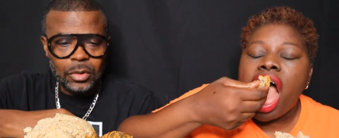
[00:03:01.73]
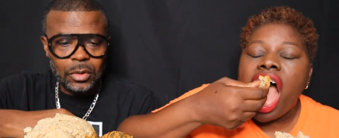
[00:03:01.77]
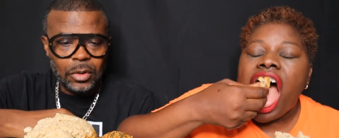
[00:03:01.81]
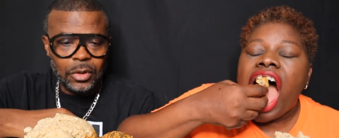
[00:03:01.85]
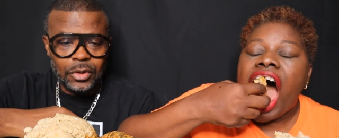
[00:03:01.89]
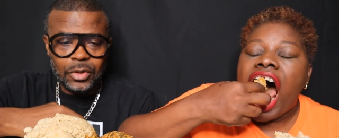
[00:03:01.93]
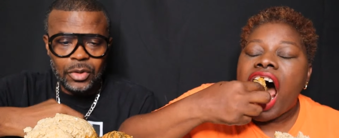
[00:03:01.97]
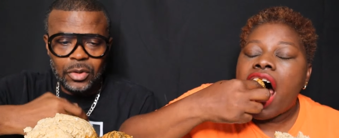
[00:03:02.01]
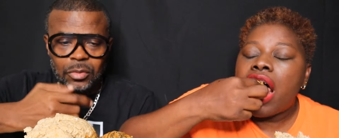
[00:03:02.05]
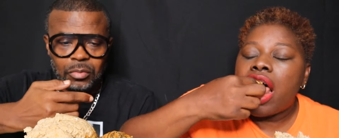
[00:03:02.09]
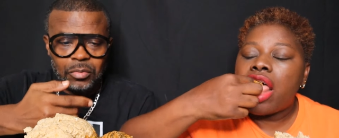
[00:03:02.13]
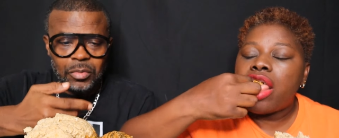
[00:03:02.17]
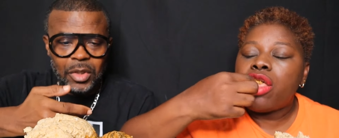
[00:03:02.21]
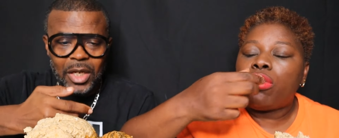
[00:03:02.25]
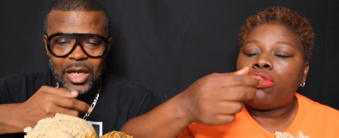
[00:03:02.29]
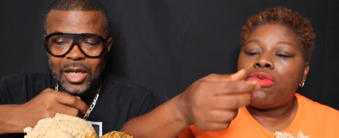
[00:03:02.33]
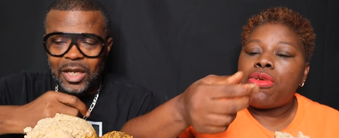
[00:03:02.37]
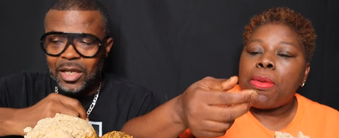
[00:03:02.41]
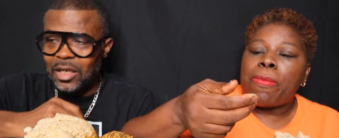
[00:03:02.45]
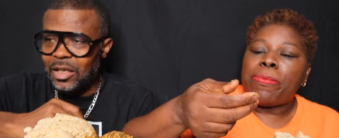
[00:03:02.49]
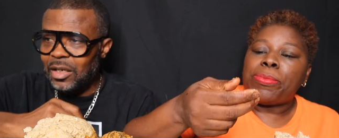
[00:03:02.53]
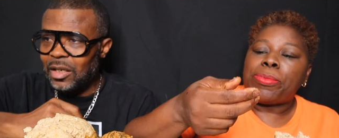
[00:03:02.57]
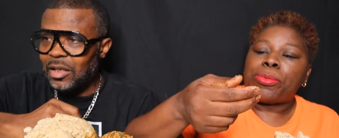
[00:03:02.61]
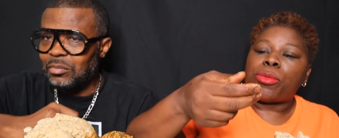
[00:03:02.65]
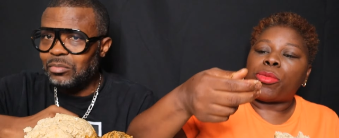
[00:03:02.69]
Speaker 1: Because me,
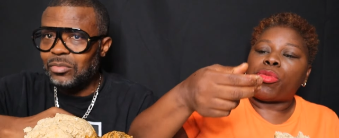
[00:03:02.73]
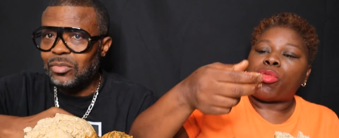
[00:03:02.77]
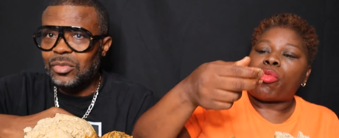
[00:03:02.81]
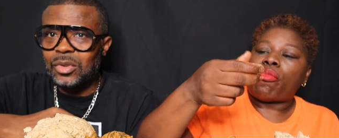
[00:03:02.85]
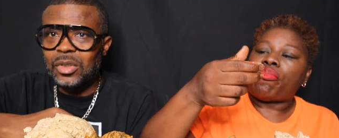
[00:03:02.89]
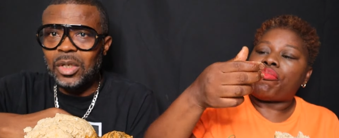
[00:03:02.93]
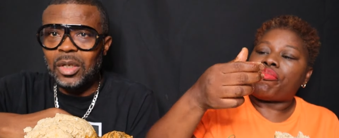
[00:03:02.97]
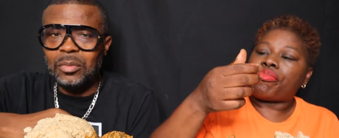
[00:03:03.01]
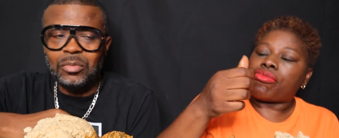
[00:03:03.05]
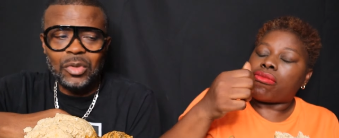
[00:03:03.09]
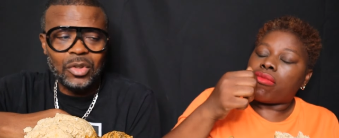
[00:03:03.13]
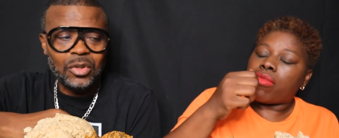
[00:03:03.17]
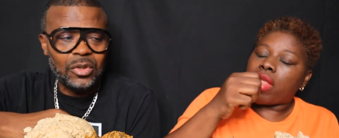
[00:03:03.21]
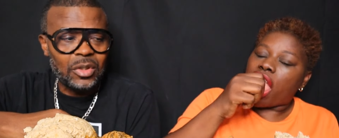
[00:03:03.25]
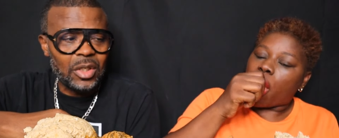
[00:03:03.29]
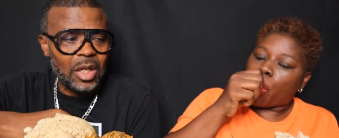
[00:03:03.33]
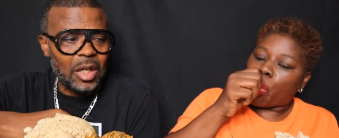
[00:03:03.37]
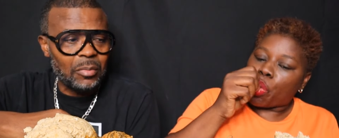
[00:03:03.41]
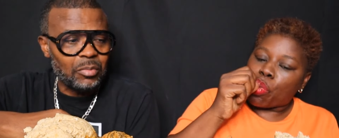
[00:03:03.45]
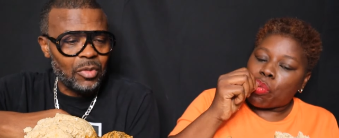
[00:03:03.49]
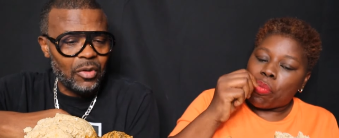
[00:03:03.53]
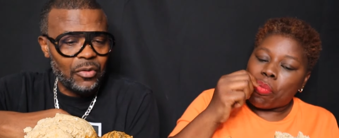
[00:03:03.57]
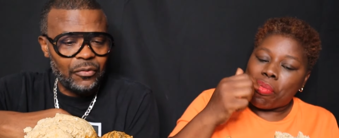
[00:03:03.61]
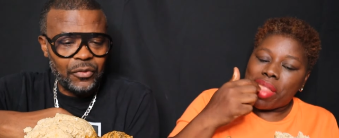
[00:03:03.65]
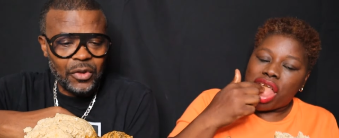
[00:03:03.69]
I'm not
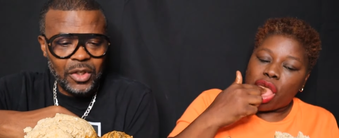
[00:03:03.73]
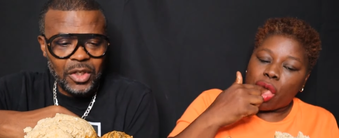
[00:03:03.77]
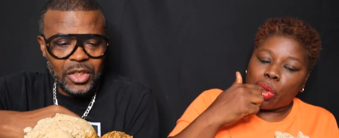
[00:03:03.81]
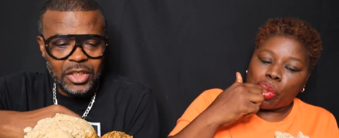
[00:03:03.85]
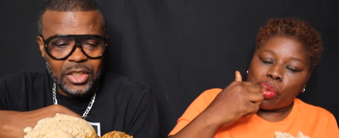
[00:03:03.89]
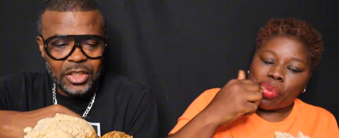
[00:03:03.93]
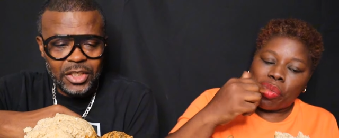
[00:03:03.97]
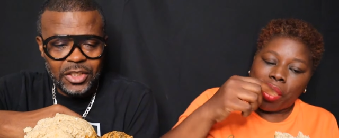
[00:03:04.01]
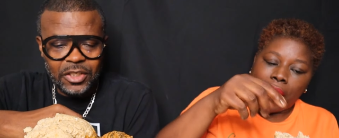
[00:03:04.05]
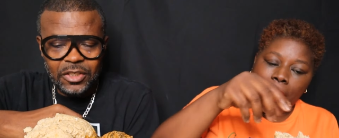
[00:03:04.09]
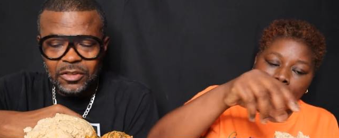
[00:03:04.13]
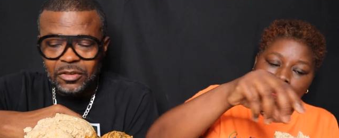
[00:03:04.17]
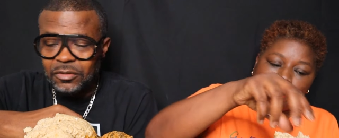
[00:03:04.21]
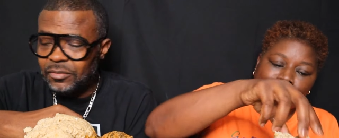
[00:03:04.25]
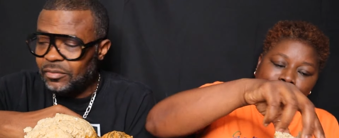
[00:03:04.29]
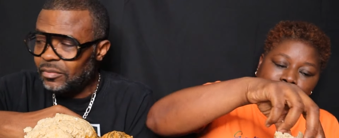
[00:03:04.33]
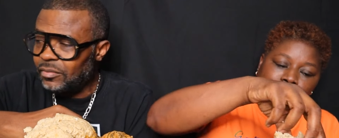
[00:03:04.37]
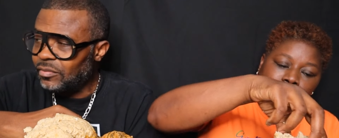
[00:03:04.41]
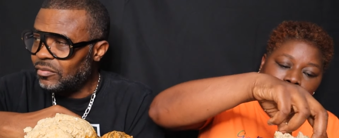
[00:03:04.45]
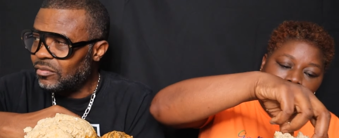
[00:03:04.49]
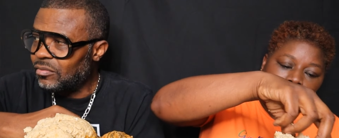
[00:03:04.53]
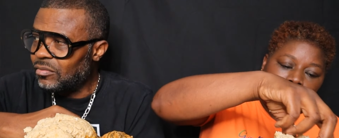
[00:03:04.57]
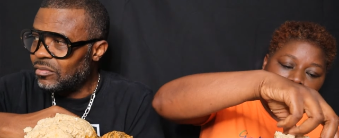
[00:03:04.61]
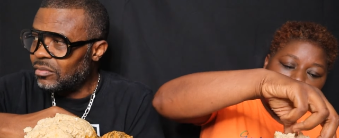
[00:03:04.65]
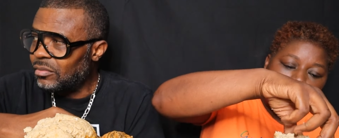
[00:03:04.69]
feeling it.
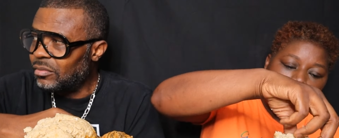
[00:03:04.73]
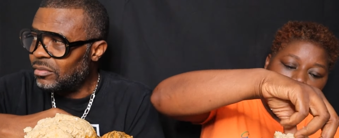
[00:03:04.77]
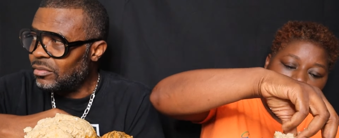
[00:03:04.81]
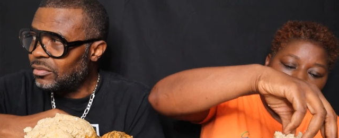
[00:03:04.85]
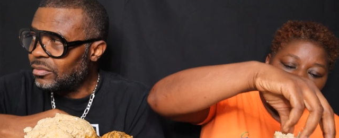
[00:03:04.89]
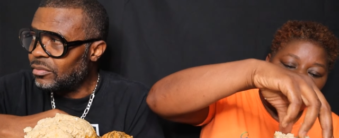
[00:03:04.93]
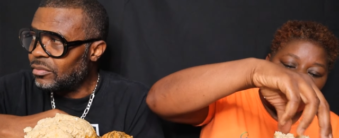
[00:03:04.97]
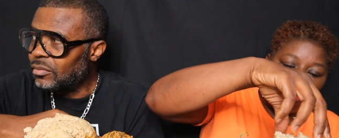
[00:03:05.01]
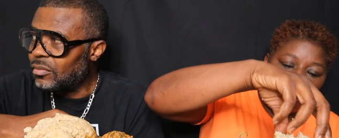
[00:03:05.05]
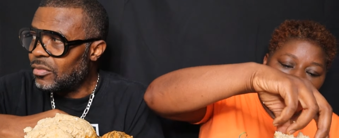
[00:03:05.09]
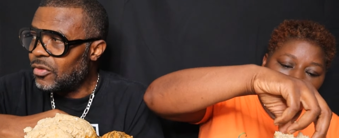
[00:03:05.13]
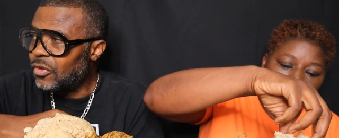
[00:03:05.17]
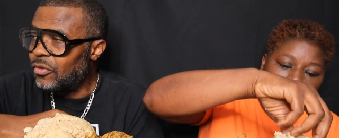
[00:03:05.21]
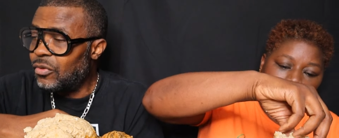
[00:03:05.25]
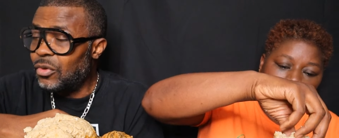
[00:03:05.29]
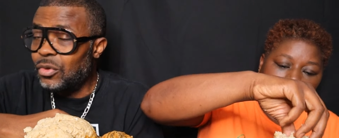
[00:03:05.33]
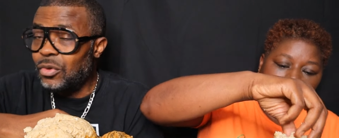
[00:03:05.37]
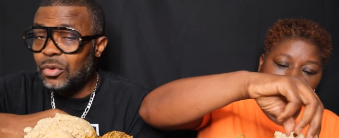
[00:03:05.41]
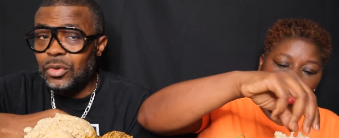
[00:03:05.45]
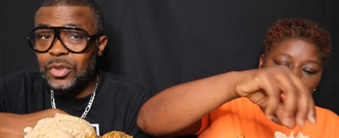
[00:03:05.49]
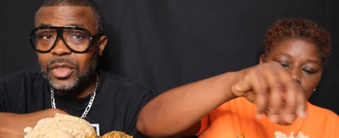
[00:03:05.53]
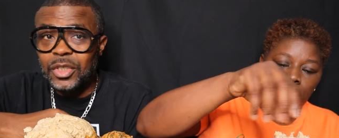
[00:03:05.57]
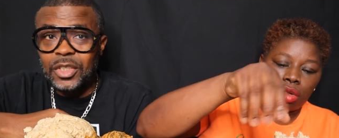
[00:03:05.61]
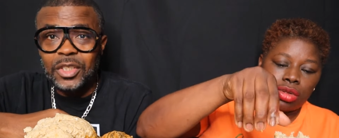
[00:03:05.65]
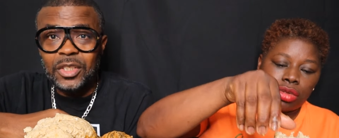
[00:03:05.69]

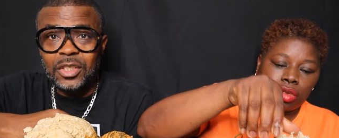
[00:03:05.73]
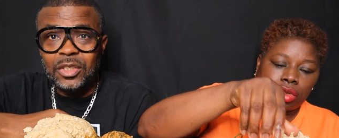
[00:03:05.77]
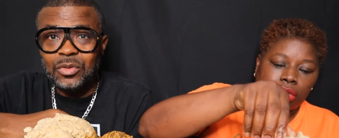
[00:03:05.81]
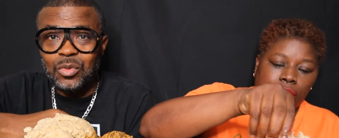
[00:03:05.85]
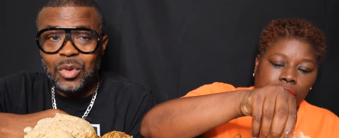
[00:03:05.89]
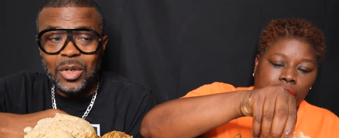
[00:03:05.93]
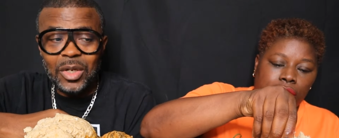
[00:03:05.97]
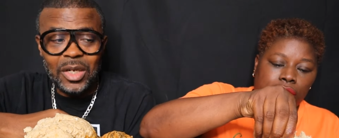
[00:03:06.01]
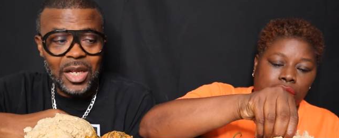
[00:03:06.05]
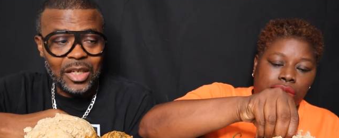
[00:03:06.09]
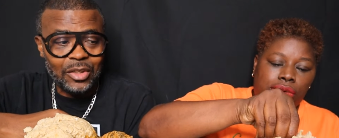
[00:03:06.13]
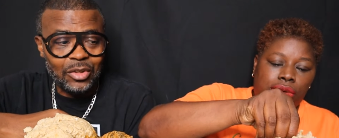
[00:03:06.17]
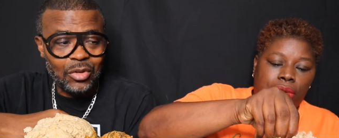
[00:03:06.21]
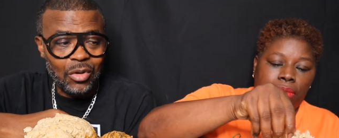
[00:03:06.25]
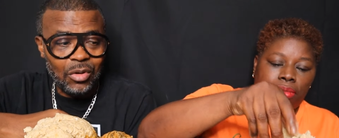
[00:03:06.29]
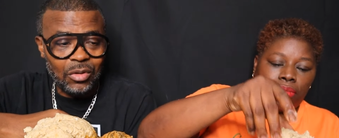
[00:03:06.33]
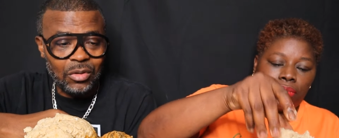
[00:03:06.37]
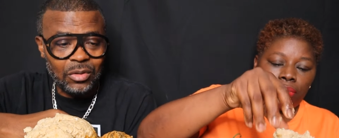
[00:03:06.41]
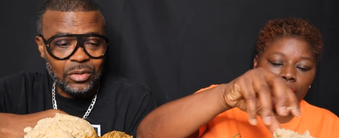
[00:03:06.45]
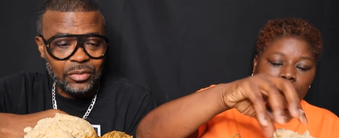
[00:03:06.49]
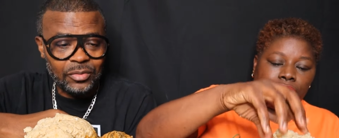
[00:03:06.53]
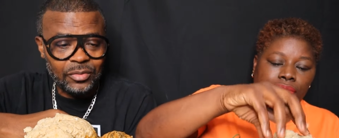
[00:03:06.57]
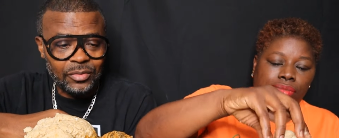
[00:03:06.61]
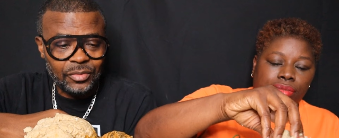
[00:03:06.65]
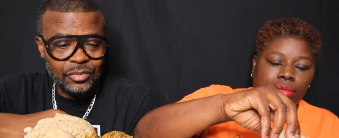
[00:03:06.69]
Food no taste well at
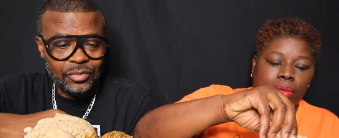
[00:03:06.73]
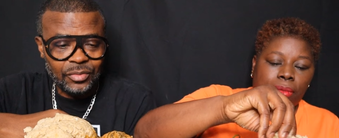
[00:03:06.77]
all.